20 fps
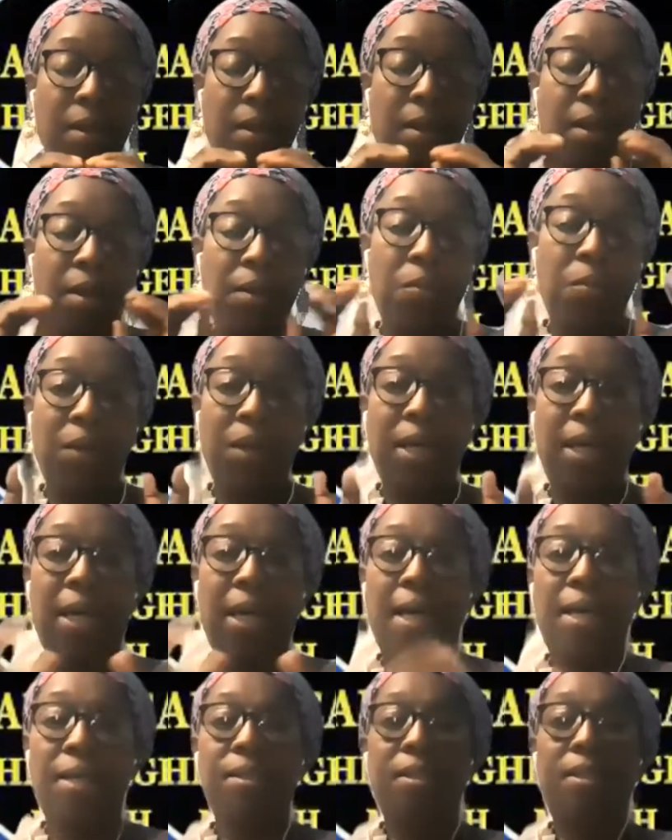And we
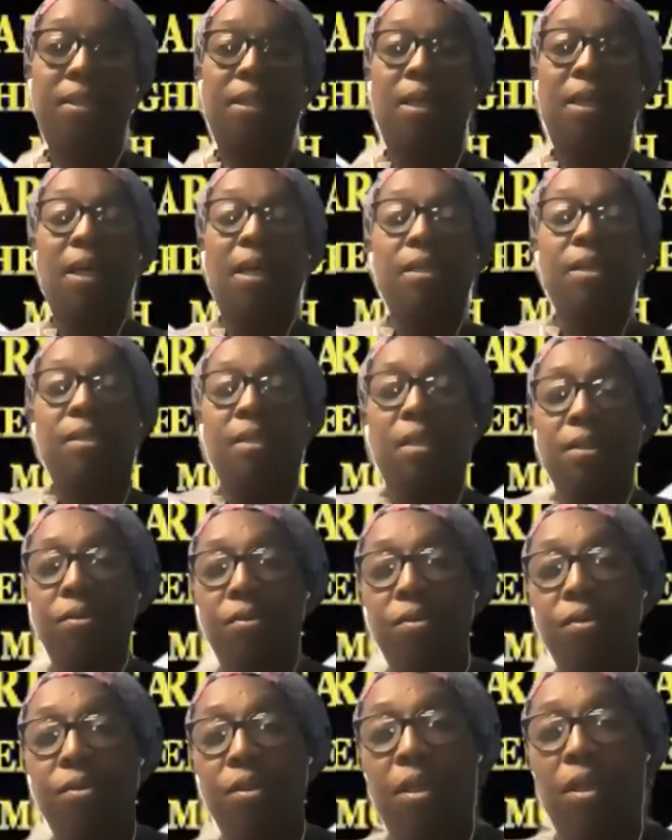ask the
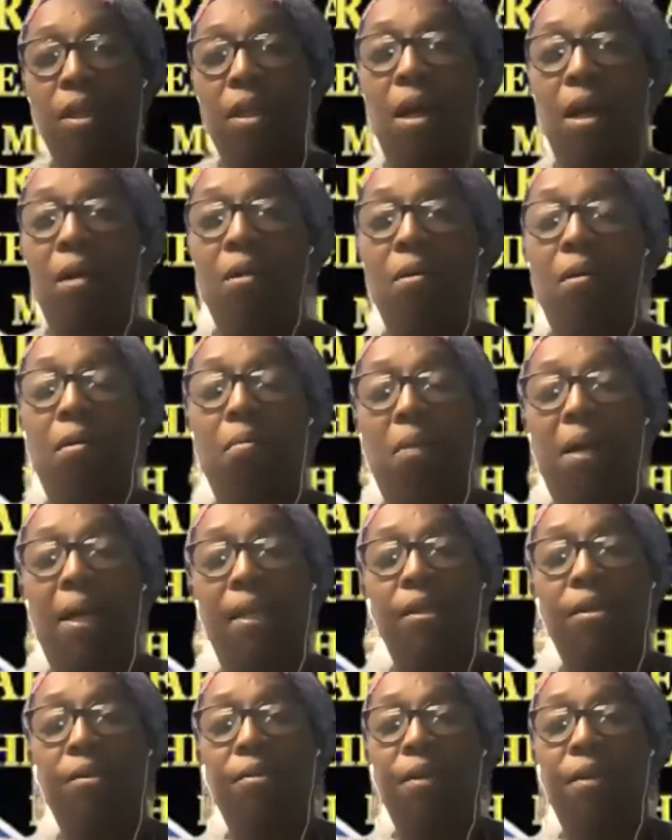ancestors and our
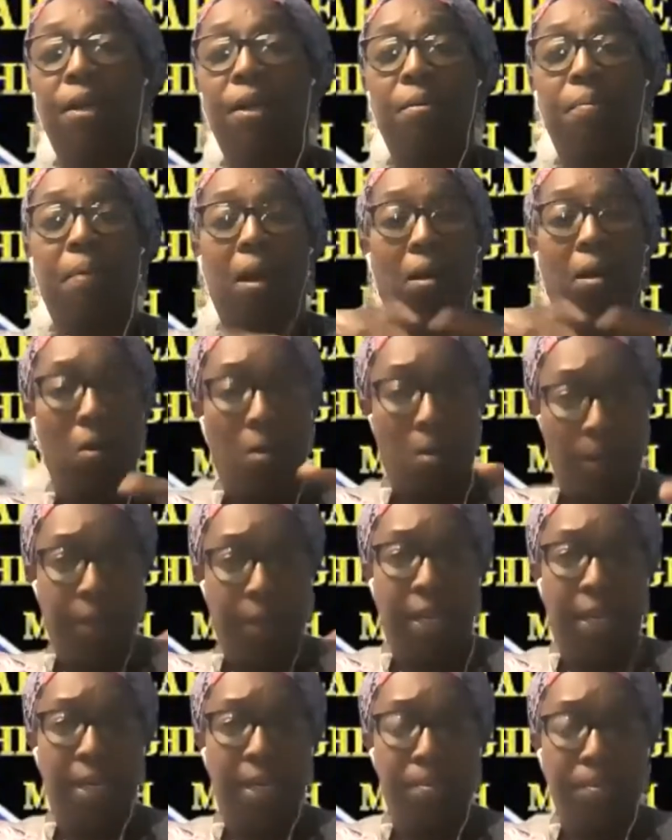Almighty Creator by all
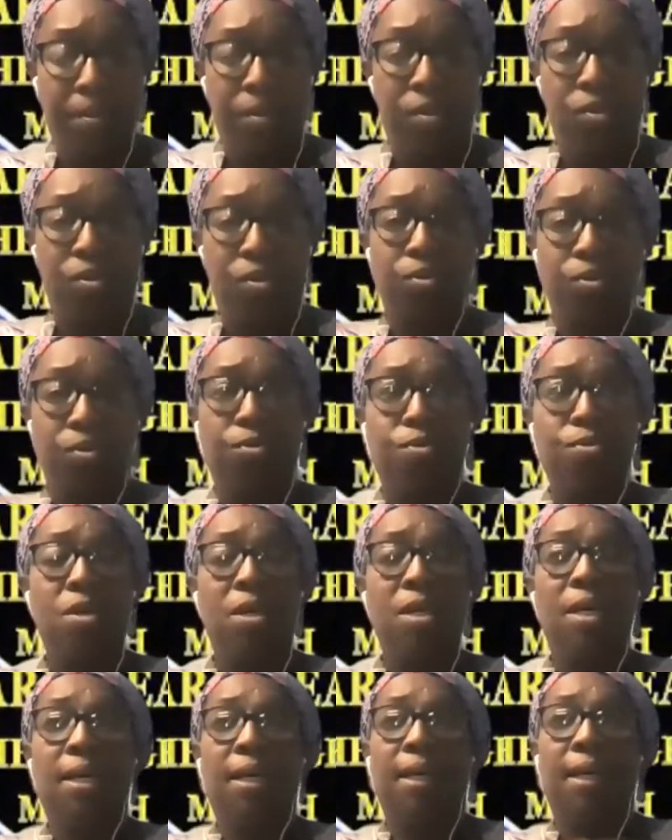names to
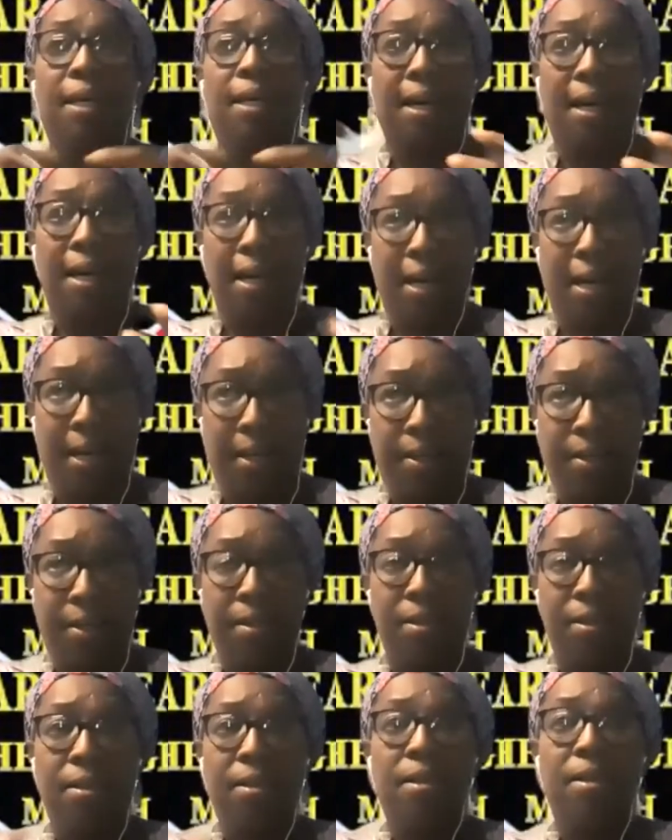guide
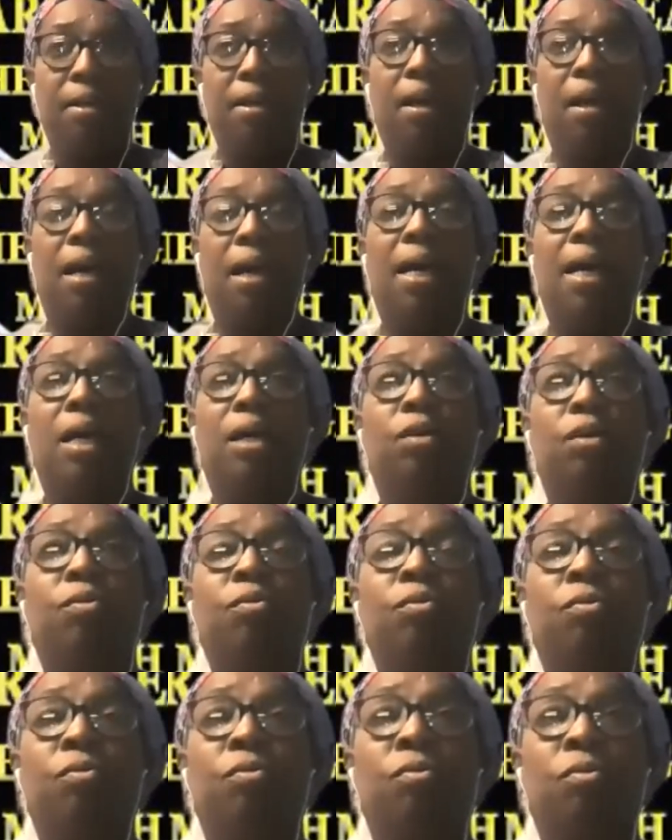
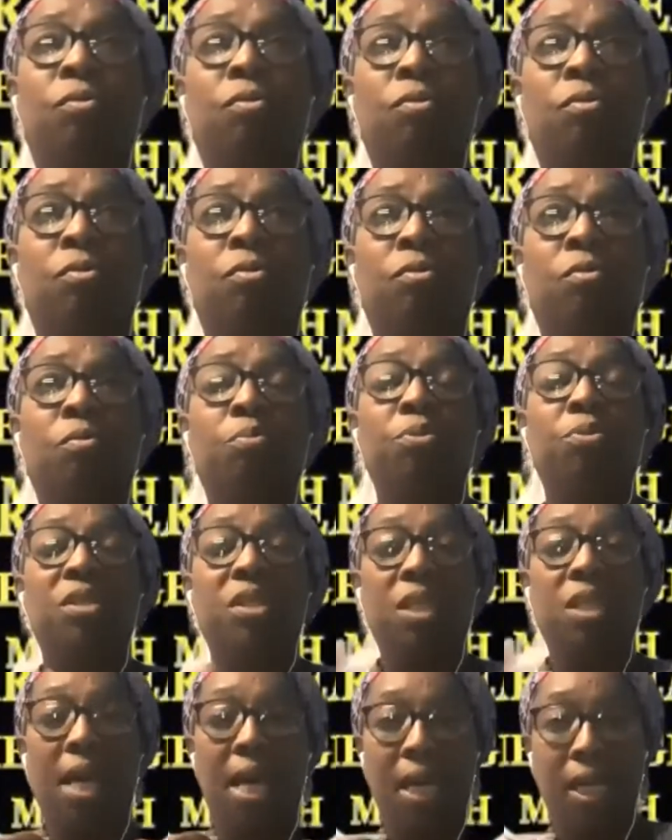and
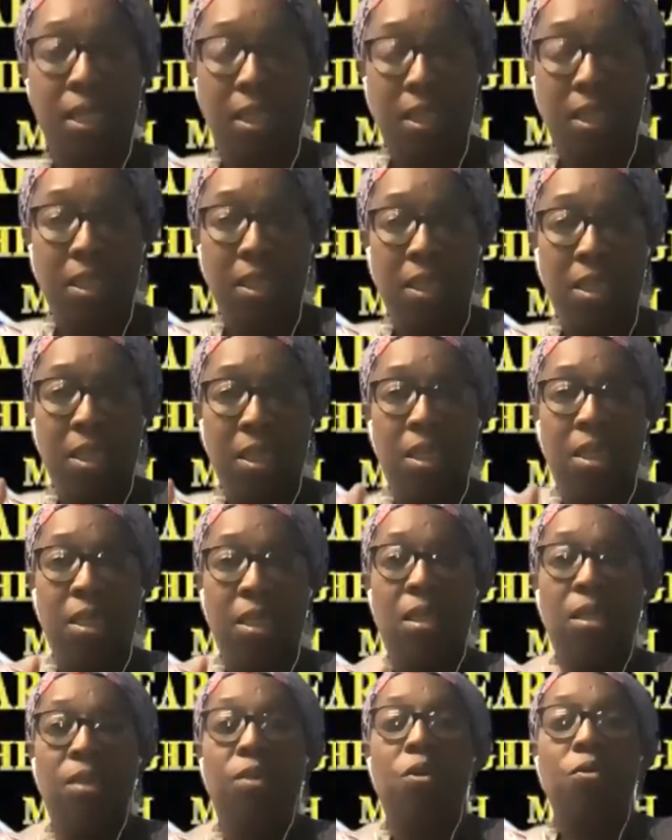protect
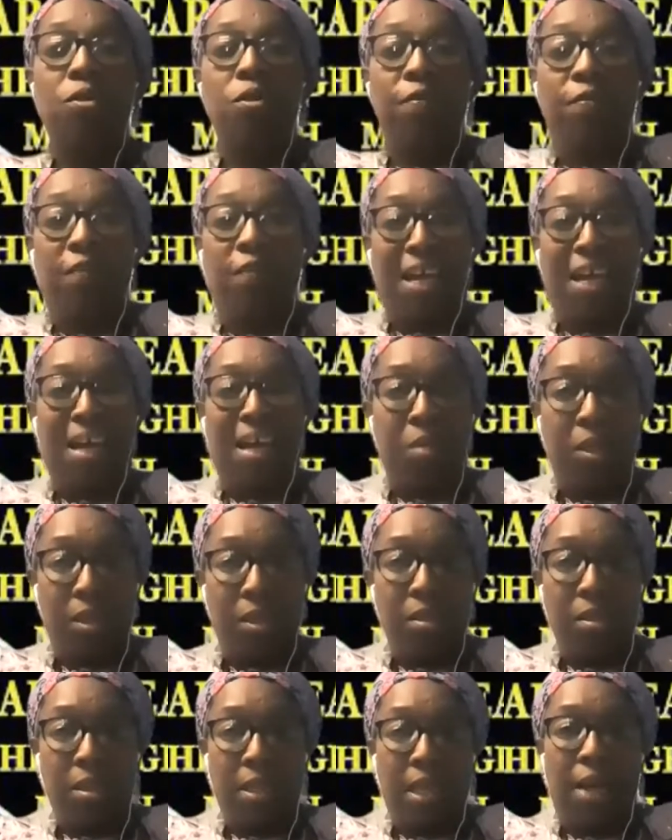those
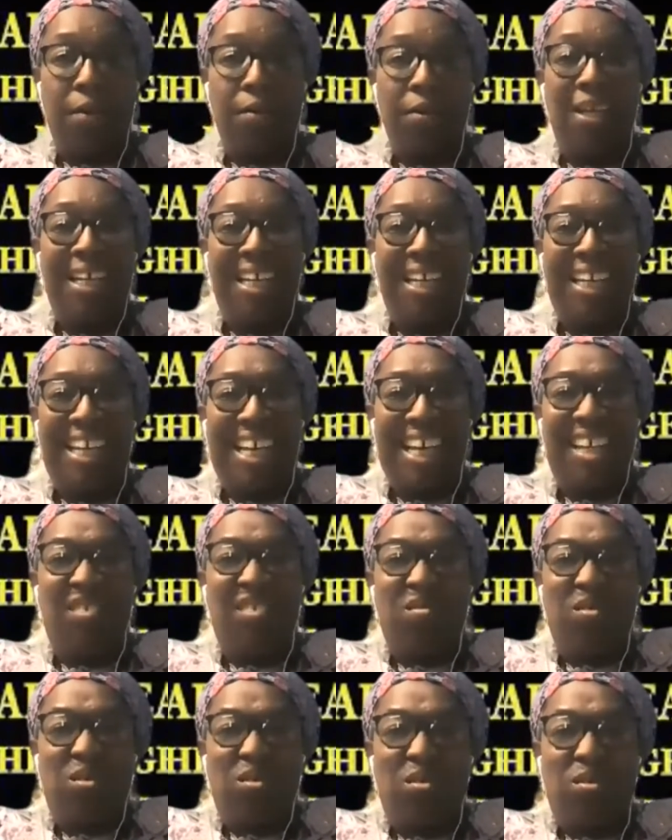families that are in that
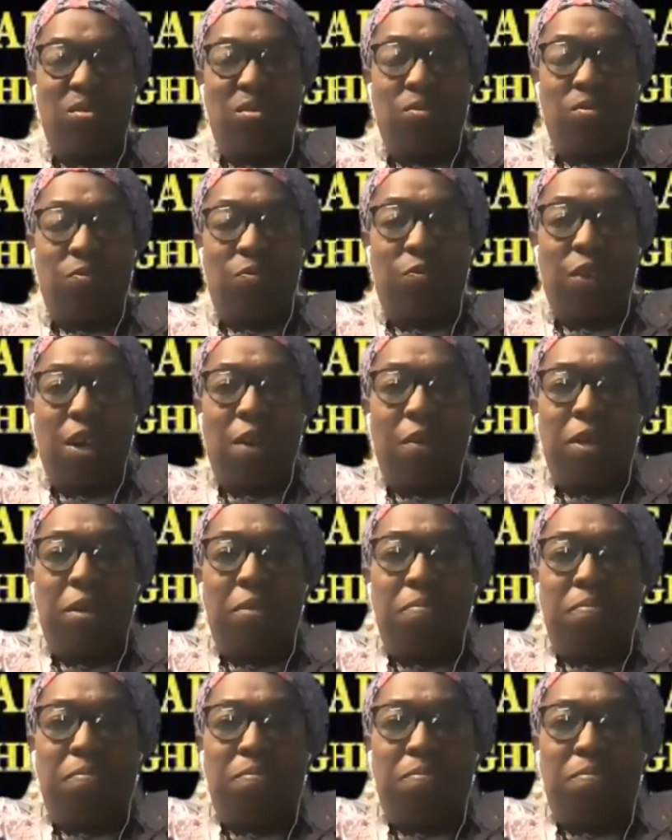very